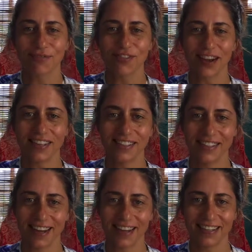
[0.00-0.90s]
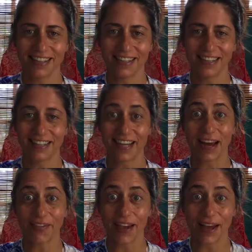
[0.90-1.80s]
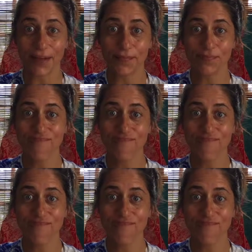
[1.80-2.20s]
friends at a cafe,